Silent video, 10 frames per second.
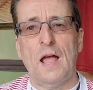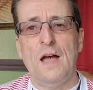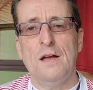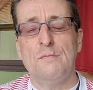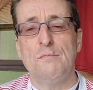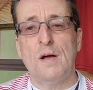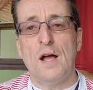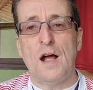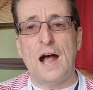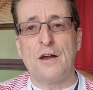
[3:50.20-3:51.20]

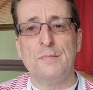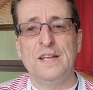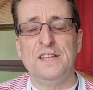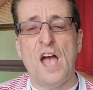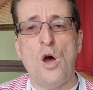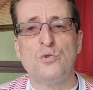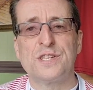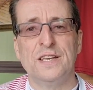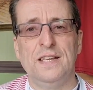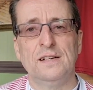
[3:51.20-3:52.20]
Aramidi
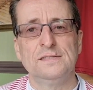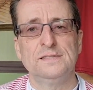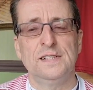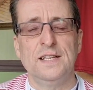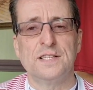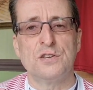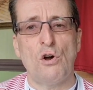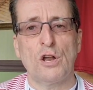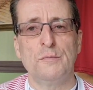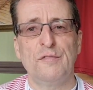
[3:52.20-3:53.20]
Auti is
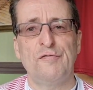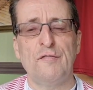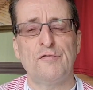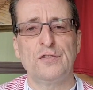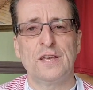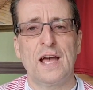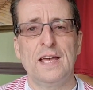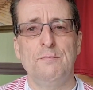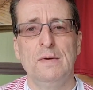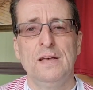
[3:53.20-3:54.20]
not going to be fit for the
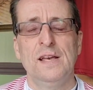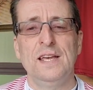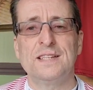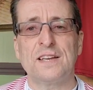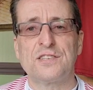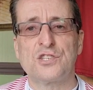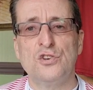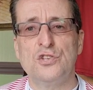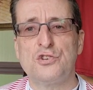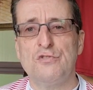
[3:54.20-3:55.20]
game. He's had
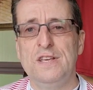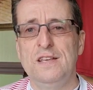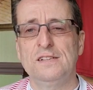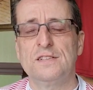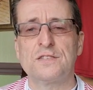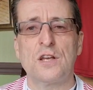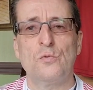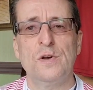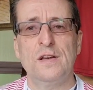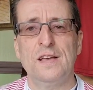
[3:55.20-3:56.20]
surgery,
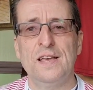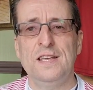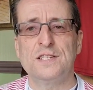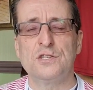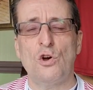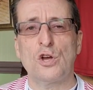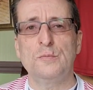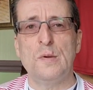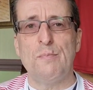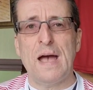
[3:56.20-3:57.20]
so he's not
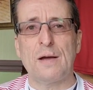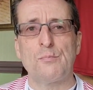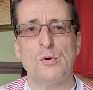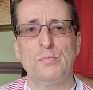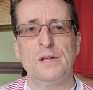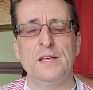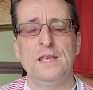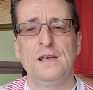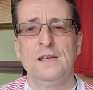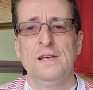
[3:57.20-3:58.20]
going to be back
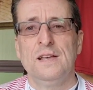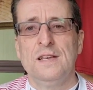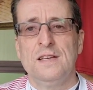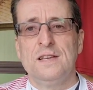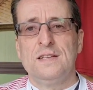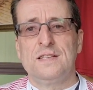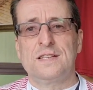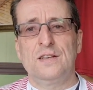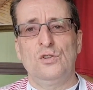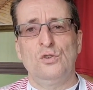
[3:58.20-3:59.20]
probably
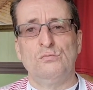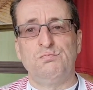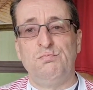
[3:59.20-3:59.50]
till